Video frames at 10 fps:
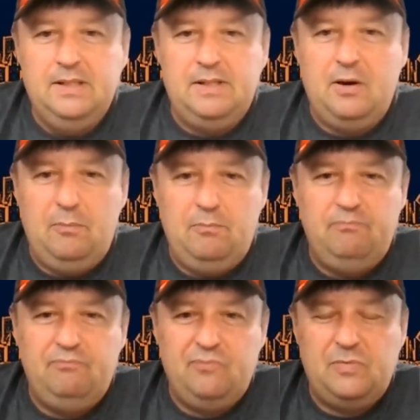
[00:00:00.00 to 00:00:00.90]
So
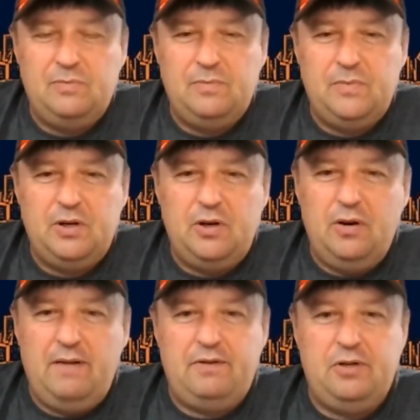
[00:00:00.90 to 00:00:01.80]
you
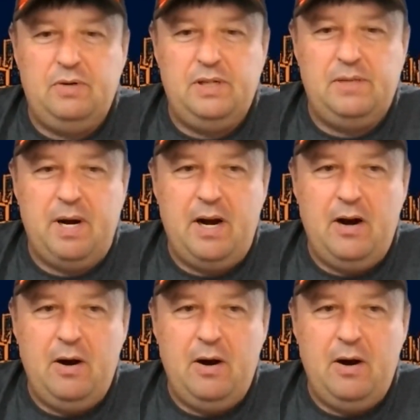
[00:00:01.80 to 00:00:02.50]
don't have to twist my